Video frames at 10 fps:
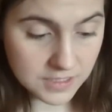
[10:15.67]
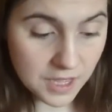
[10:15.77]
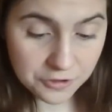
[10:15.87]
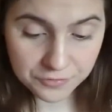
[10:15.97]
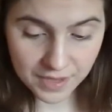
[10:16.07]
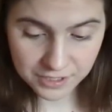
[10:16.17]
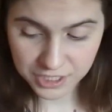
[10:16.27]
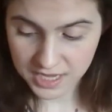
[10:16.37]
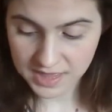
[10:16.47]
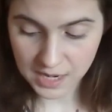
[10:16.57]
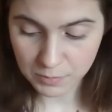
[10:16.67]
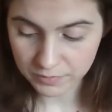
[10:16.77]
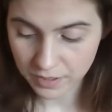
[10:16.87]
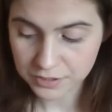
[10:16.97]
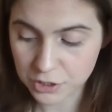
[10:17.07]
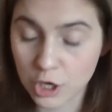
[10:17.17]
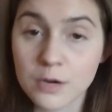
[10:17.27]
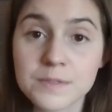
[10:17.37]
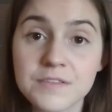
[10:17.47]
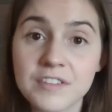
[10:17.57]
Another veggie, and then I'll move on to
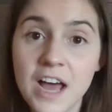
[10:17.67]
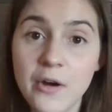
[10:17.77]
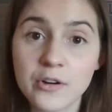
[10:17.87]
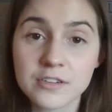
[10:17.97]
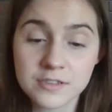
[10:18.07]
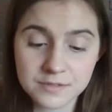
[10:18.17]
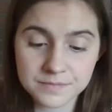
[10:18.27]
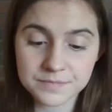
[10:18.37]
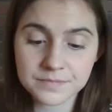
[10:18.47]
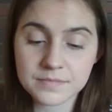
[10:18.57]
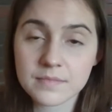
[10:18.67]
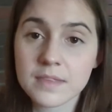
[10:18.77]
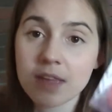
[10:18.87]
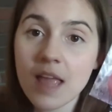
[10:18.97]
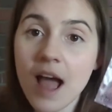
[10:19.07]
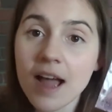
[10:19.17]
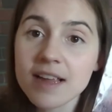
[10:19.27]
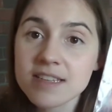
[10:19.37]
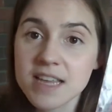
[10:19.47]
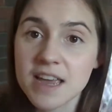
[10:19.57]
herbs and flowers.
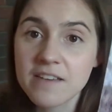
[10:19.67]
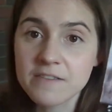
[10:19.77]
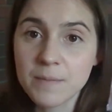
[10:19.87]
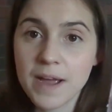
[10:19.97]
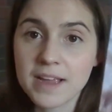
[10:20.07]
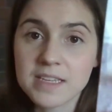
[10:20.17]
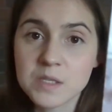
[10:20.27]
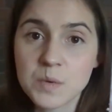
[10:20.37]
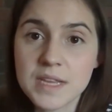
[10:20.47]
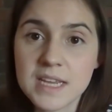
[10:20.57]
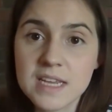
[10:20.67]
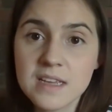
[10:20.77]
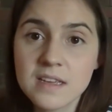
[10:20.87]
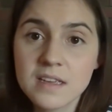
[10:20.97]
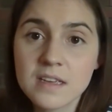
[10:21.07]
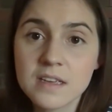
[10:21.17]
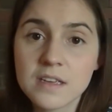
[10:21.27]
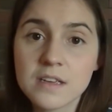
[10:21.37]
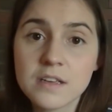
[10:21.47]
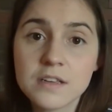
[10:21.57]
I saved my sweetie
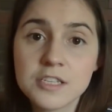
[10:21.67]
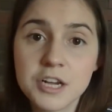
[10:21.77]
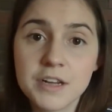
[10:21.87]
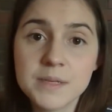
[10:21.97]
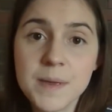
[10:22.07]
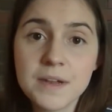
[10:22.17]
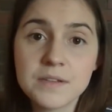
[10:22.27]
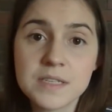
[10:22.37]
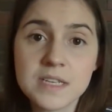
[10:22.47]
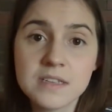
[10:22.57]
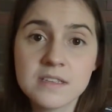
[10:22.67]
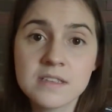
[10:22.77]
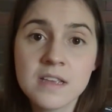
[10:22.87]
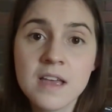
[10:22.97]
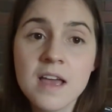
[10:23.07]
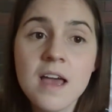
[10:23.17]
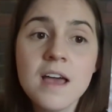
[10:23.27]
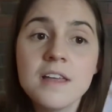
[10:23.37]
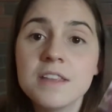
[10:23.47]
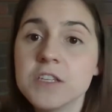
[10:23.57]
cherry tomato seeds.
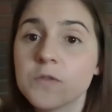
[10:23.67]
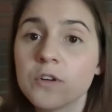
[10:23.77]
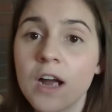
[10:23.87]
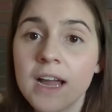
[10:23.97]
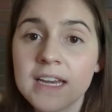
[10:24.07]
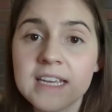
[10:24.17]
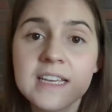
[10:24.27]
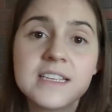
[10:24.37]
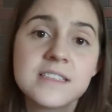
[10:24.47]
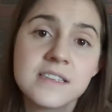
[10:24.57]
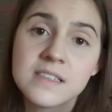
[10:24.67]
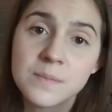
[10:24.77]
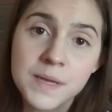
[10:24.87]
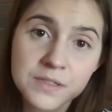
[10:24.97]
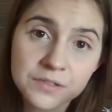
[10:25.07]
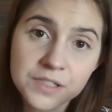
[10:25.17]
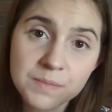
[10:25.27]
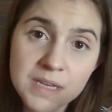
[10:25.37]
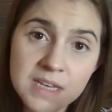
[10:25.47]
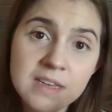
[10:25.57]
This variety is sentimental
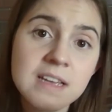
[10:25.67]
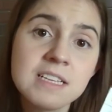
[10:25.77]
to me.